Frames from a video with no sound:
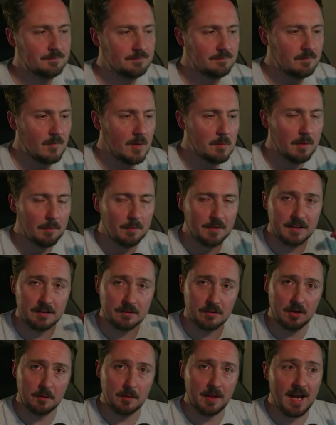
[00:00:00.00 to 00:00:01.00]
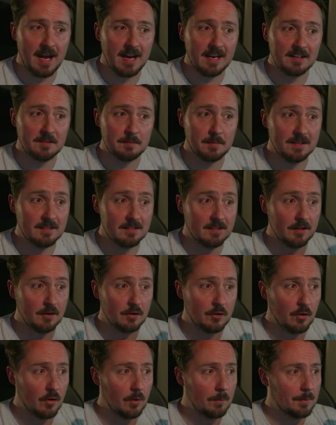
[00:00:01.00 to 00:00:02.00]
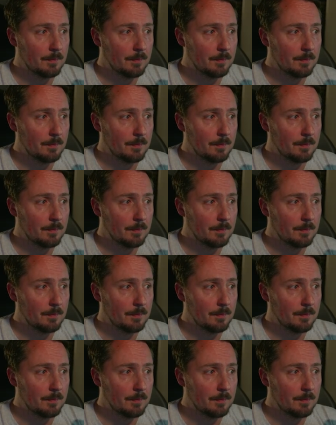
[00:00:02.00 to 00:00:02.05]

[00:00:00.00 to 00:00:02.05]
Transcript: Remember, these are going to be the highest bids at the top.